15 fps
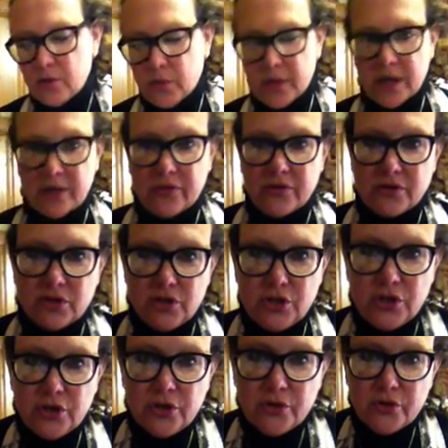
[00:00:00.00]
with
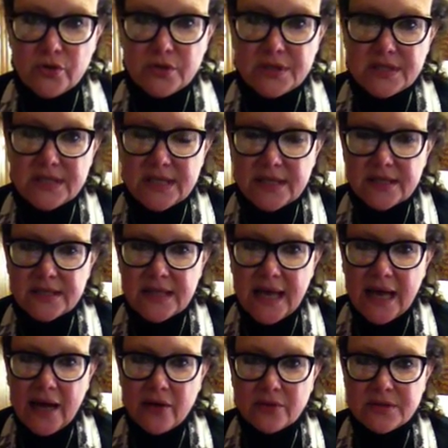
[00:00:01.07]
2
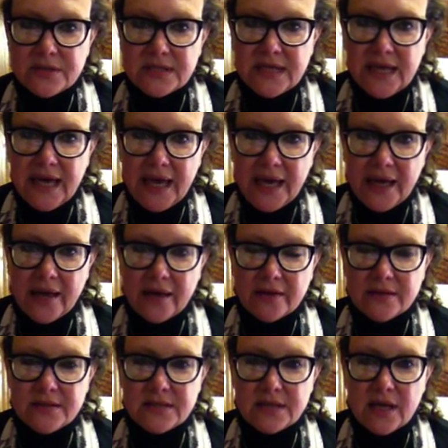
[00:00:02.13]
6-ounce
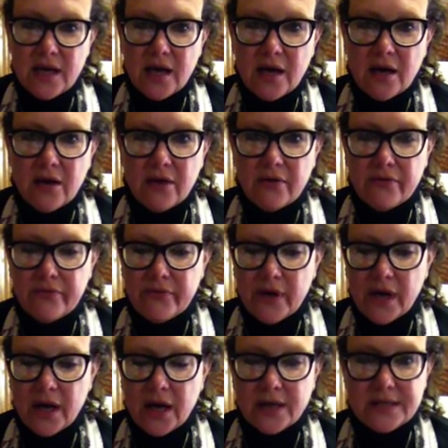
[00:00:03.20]
cans of
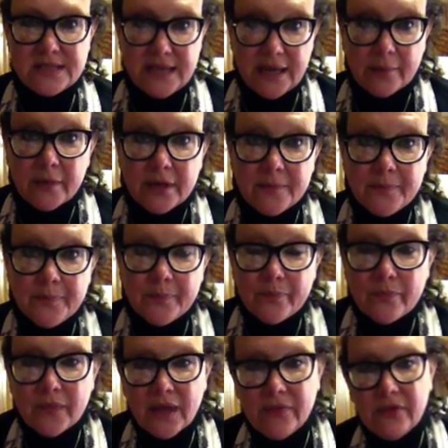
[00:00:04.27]
salmon.
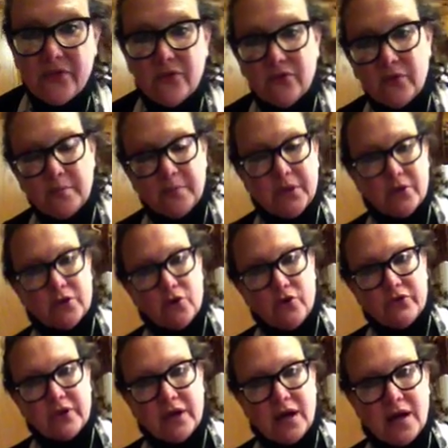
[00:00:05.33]
And this is from good
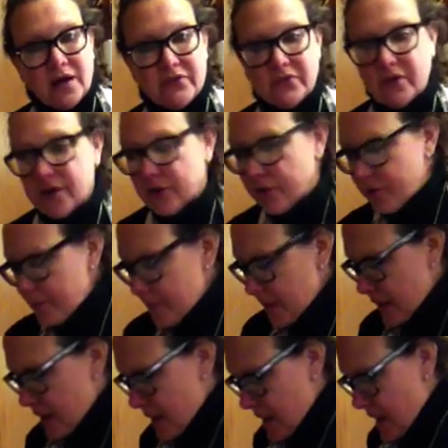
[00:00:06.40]
old Costco.
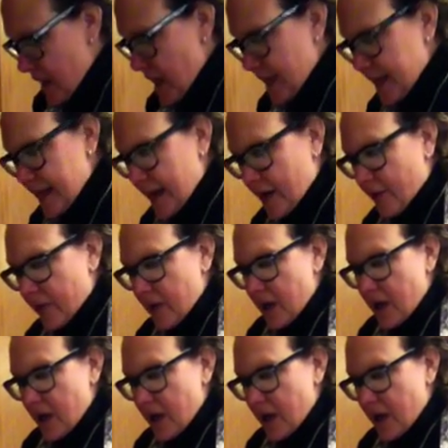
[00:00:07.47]
Now,